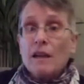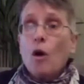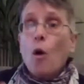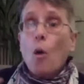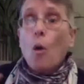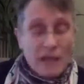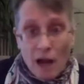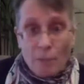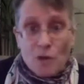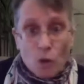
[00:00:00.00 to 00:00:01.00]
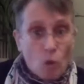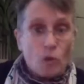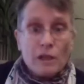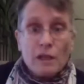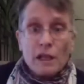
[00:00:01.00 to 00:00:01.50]
opening up your
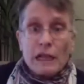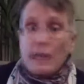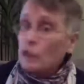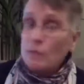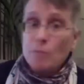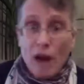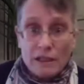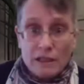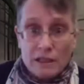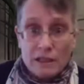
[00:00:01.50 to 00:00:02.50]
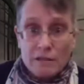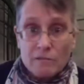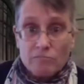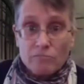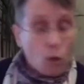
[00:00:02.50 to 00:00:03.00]
own healing practice
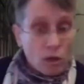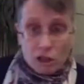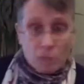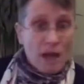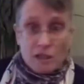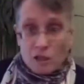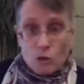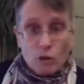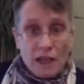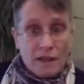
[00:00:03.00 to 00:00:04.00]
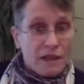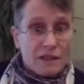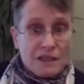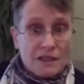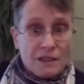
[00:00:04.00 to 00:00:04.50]
or a shamanic school like
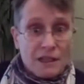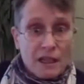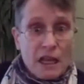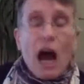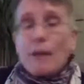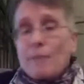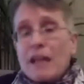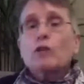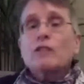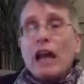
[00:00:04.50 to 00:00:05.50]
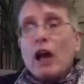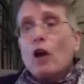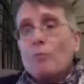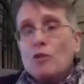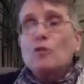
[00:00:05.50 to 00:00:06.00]
this. I'm here to
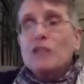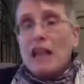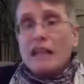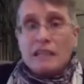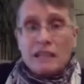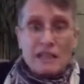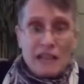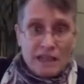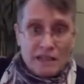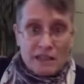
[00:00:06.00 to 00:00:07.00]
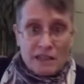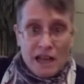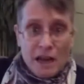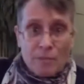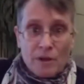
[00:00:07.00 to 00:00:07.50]
help you take it to the next
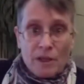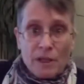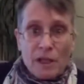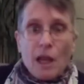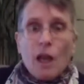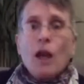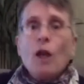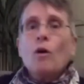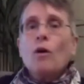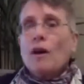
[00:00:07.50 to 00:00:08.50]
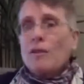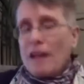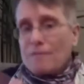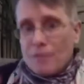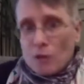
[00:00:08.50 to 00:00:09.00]
step.
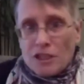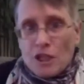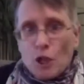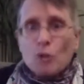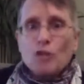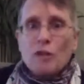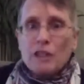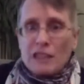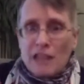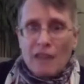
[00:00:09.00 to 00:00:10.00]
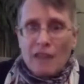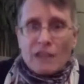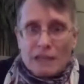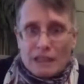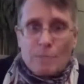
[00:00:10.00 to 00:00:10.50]
That first year is really
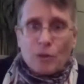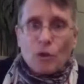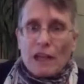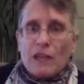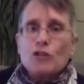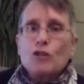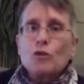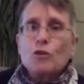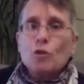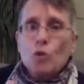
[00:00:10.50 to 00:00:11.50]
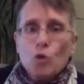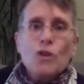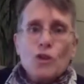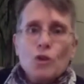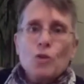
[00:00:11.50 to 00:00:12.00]
diving deeper into who
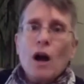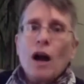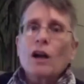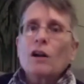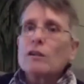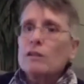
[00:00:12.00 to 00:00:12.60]
you are,